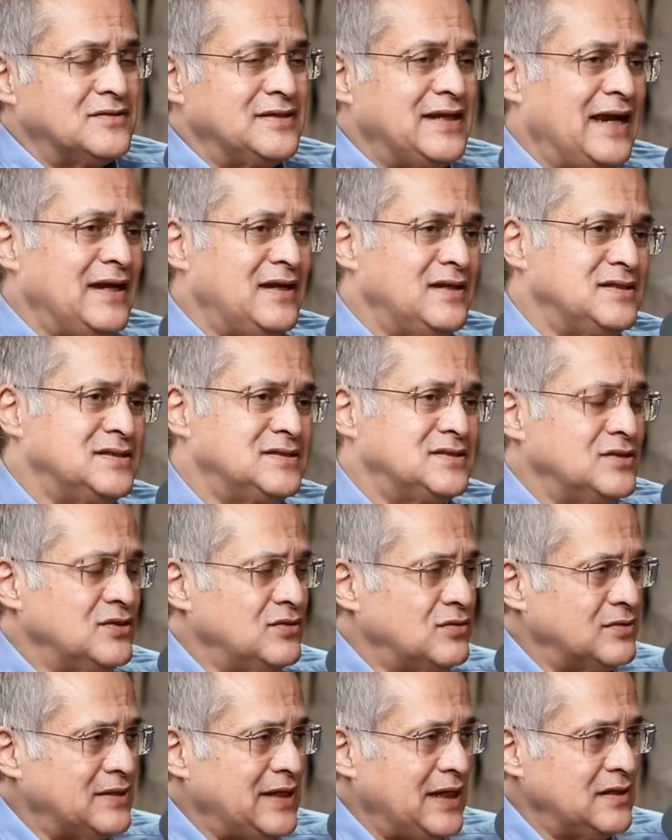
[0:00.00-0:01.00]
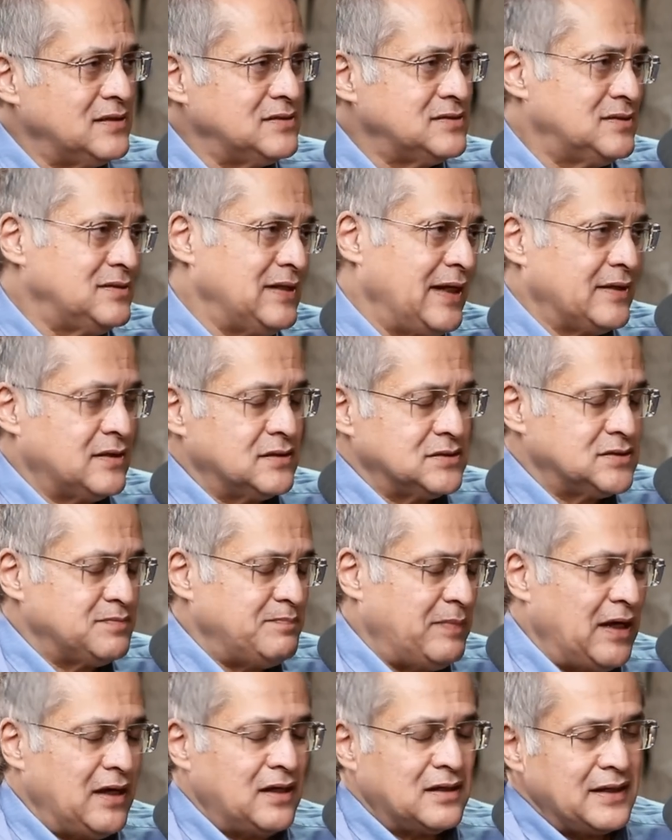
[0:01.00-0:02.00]
So that is, that is like a
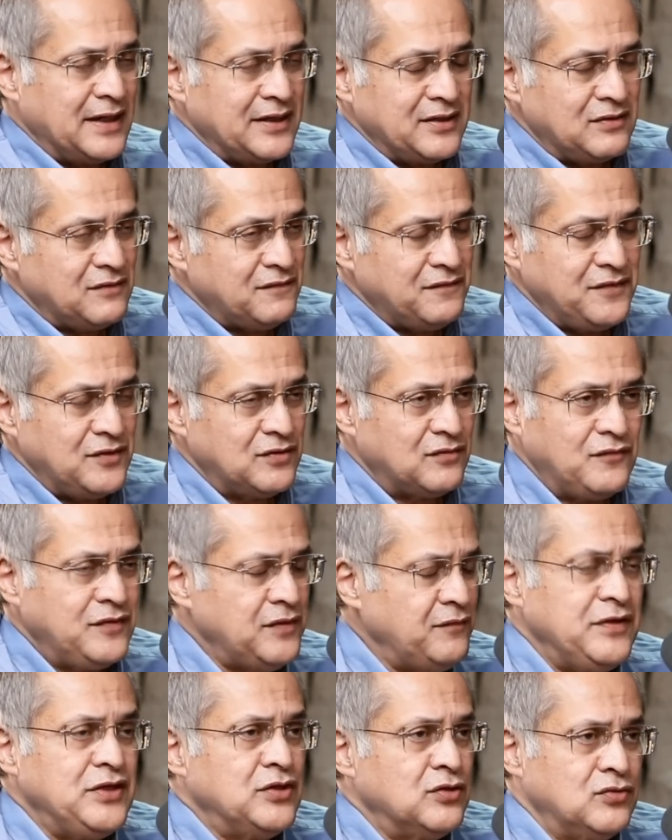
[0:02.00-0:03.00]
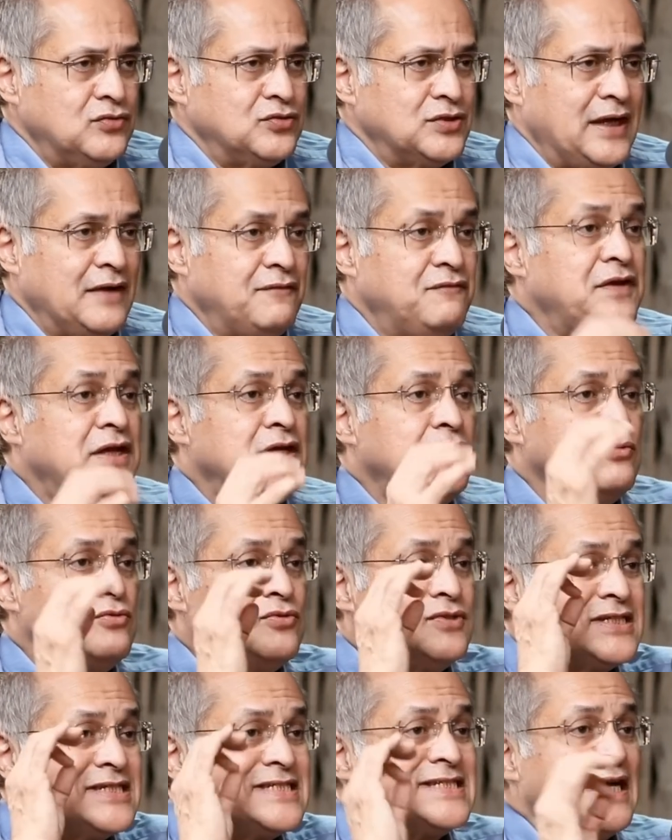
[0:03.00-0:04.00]
spa kind of, we don't do that. We
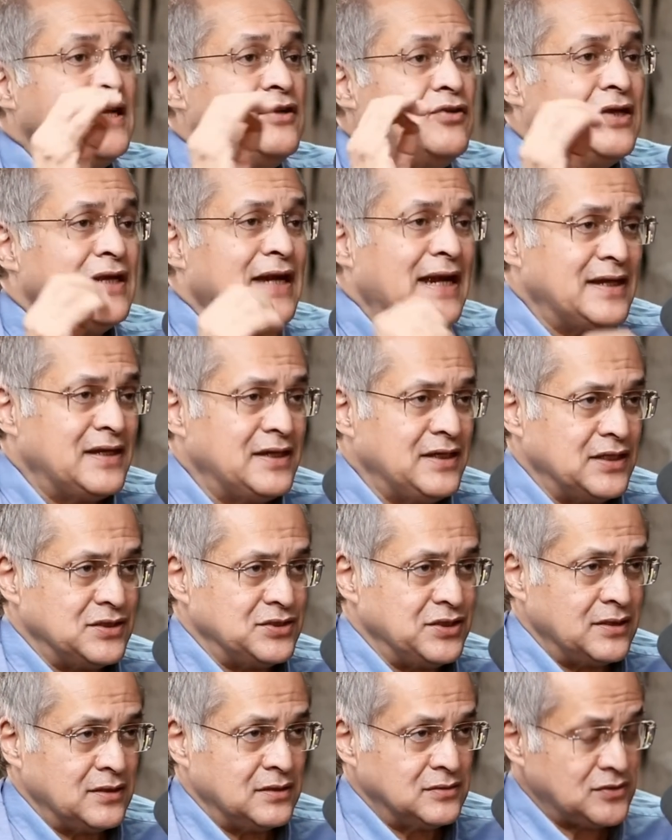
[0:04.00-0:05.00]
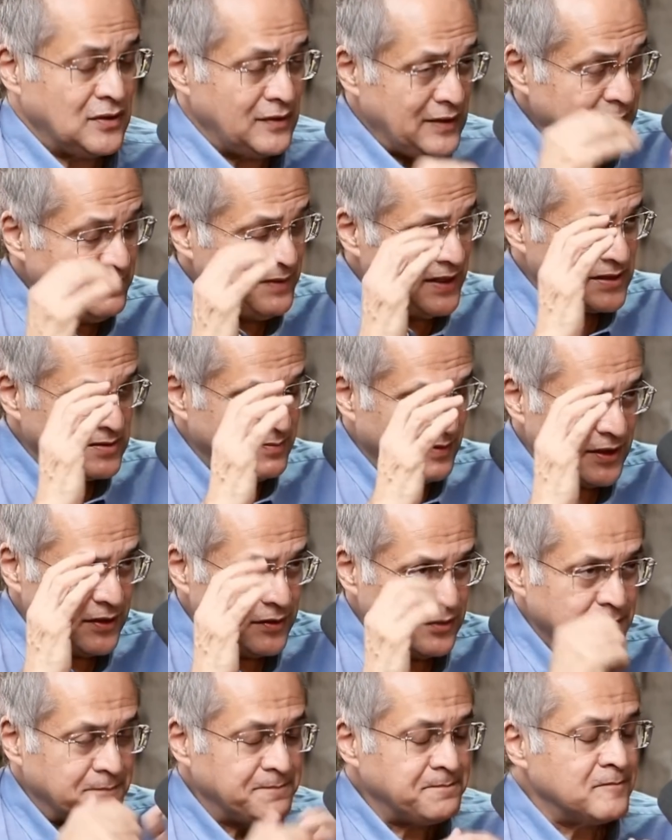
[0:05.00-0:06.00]
do cellular anti-aging. So let me
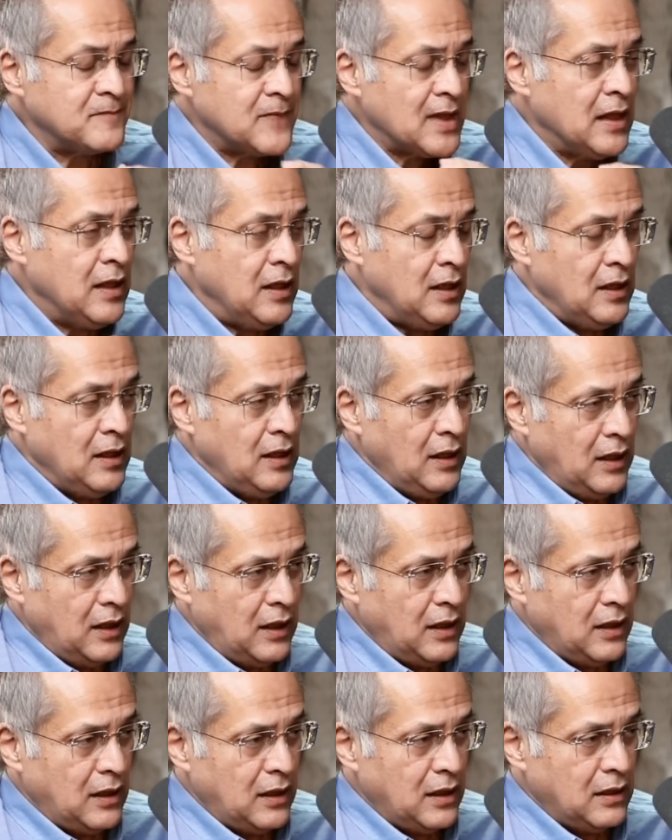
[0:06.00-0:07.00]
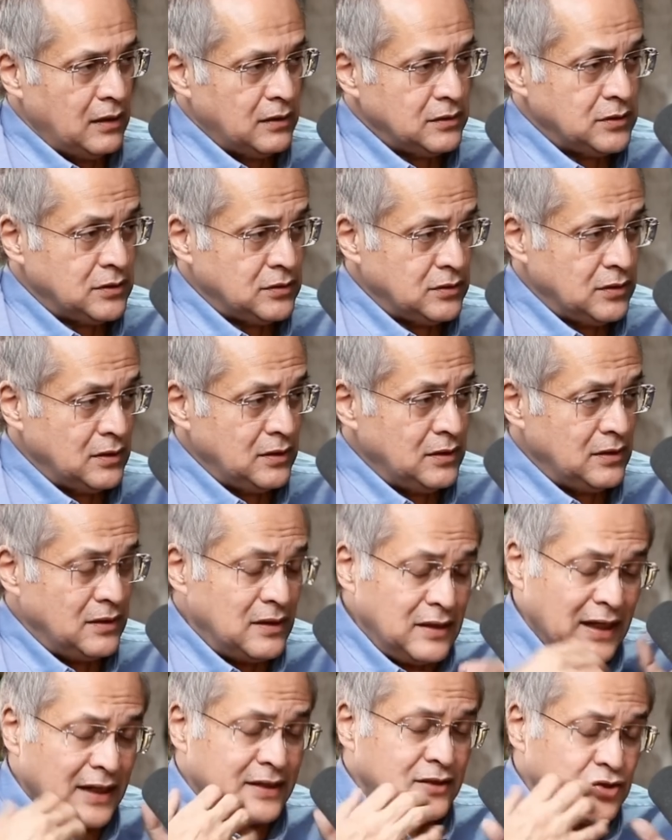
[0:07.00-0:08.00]
explain to you.
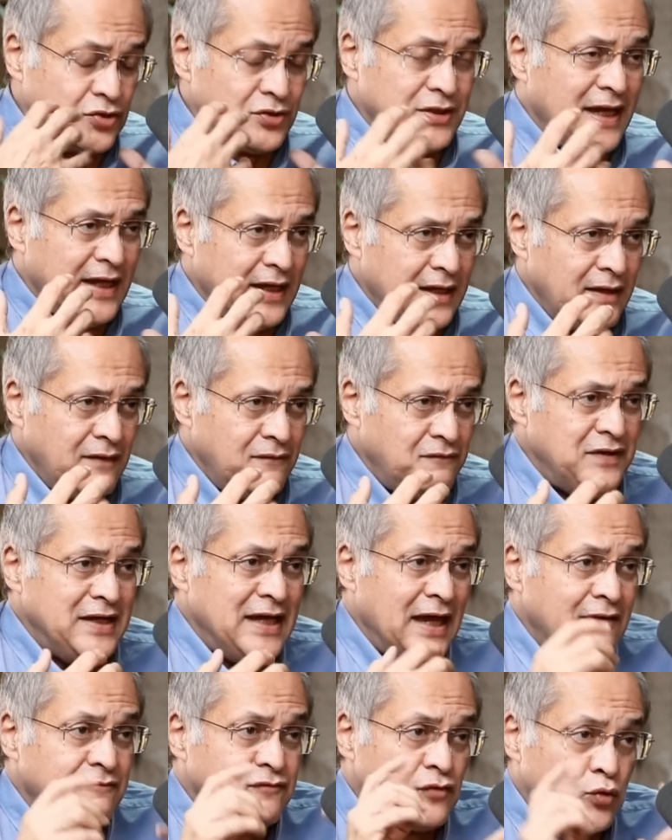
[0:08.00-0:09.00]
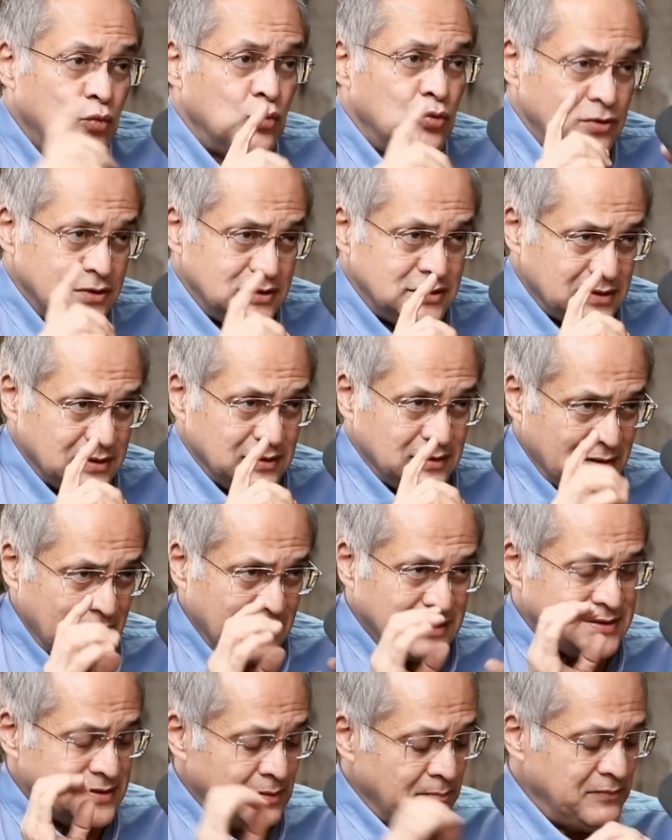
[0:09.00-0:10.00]
Like today, we have tools.
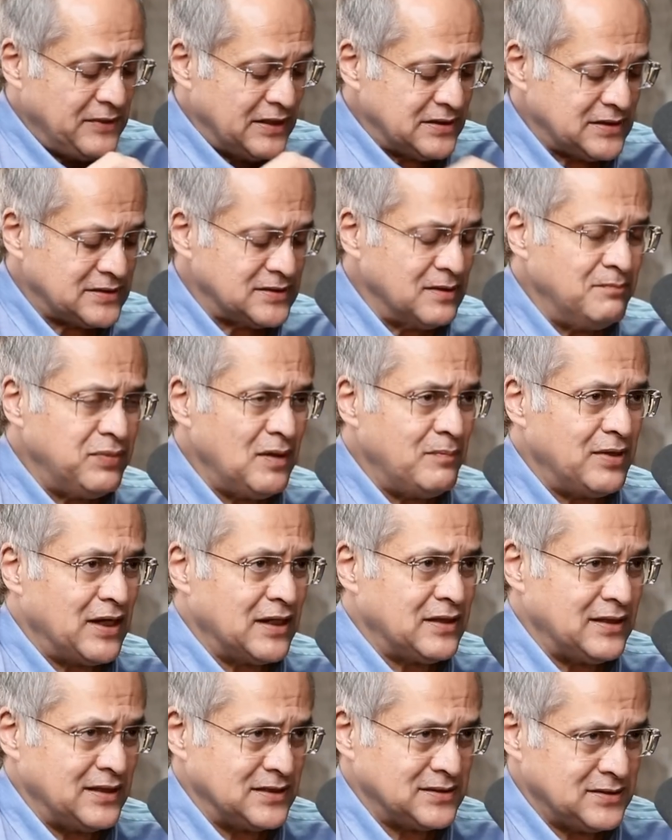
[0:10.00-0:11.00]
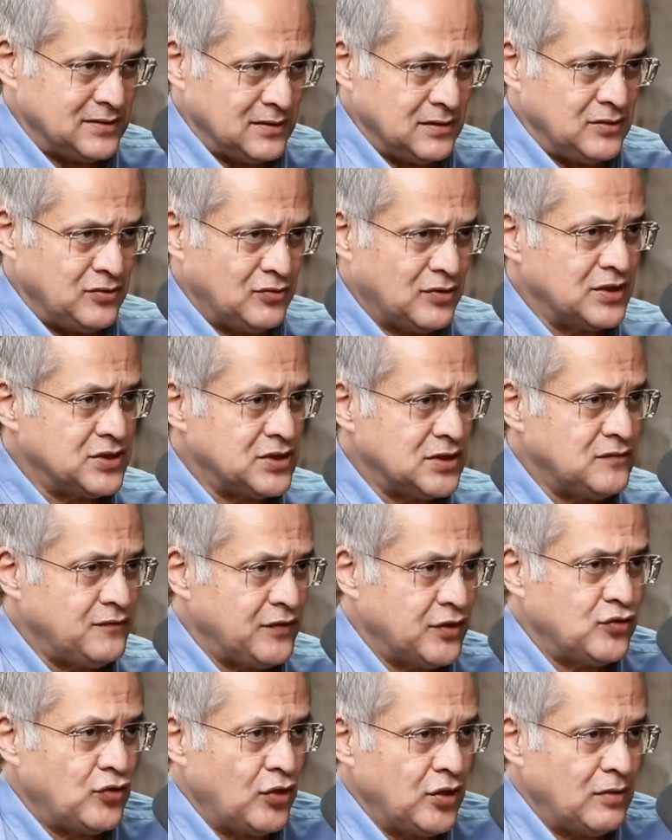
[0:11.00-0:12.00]
There's a simple blood test. You can just
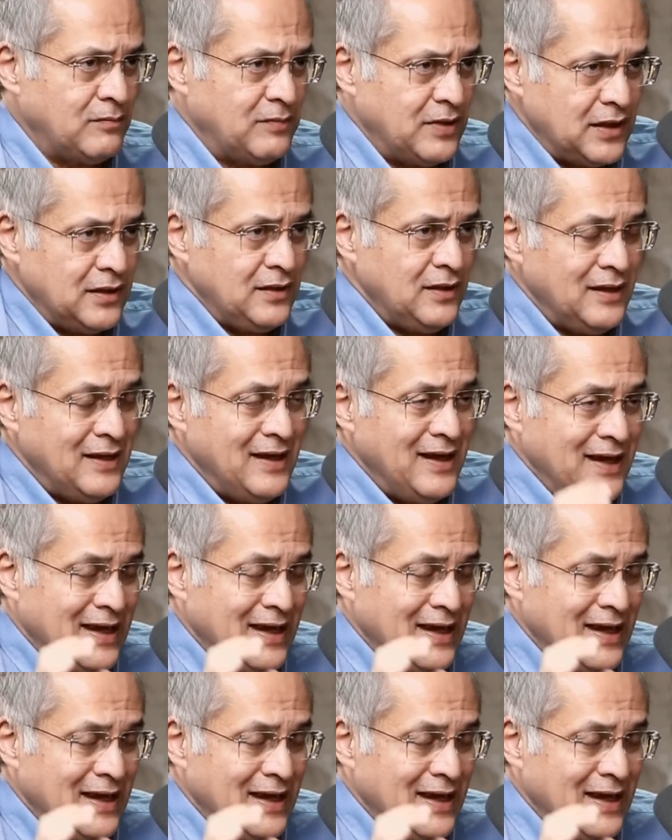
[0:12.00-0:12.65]
withdraw your blood.